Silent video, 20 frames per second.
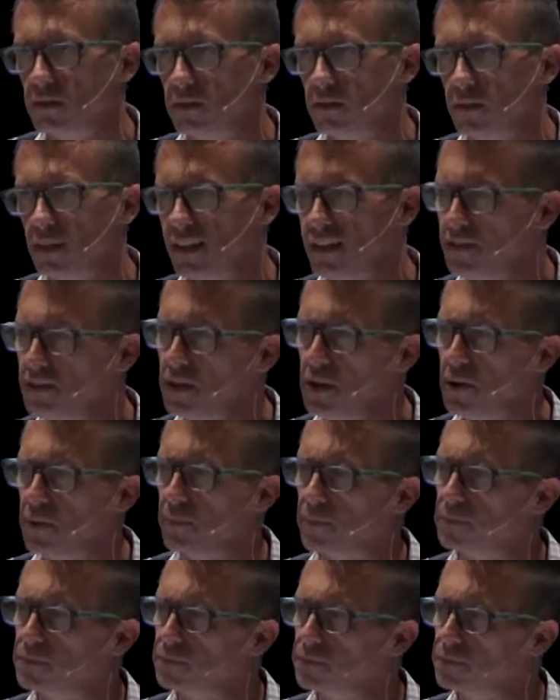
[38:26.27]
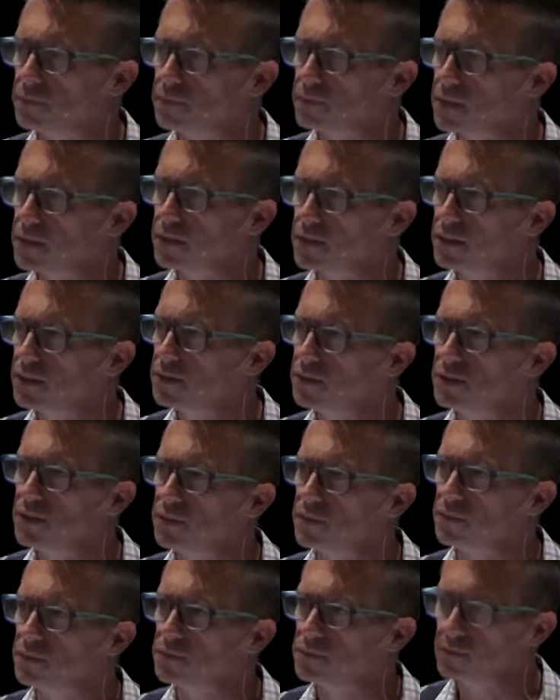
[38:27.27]
I don't know. I don't, I don't
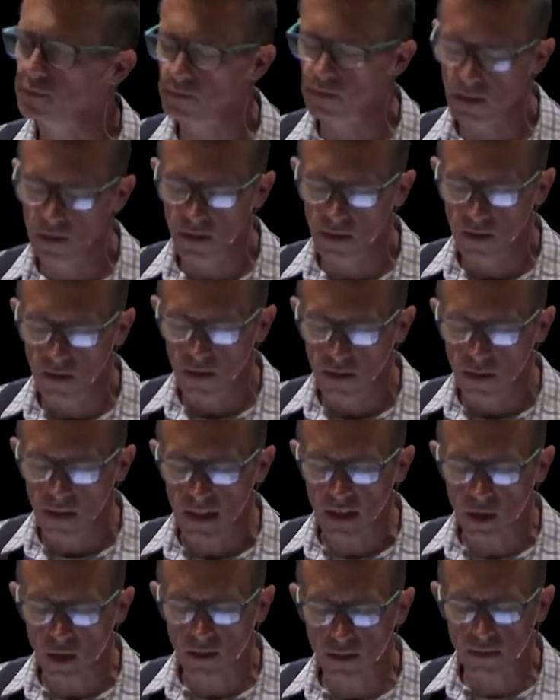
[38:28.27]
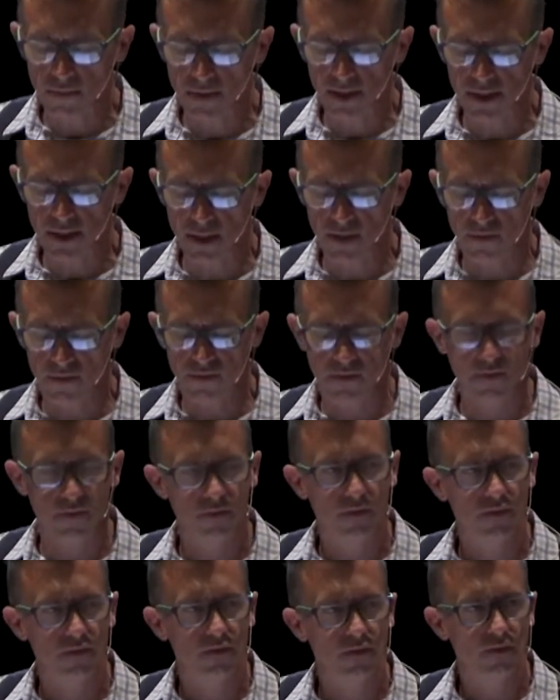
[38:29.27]
know. He called himself
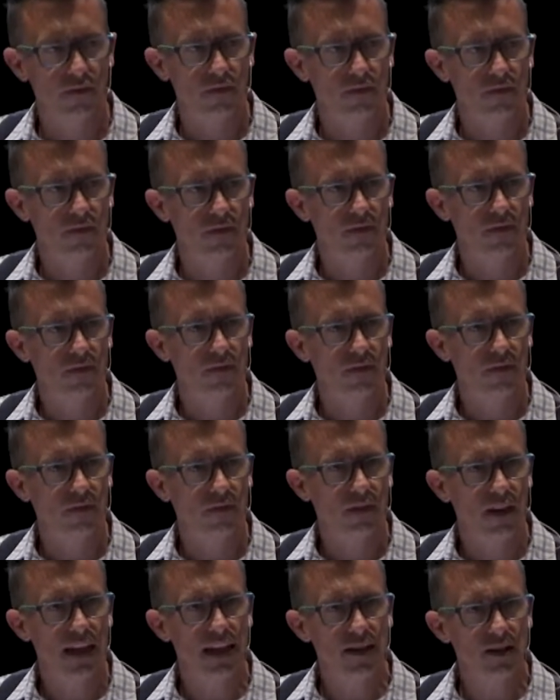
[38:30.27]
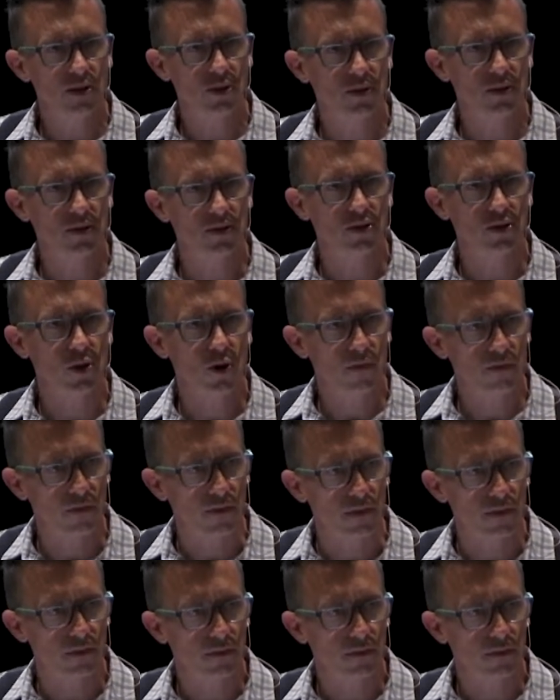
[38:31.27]
Achish's servant.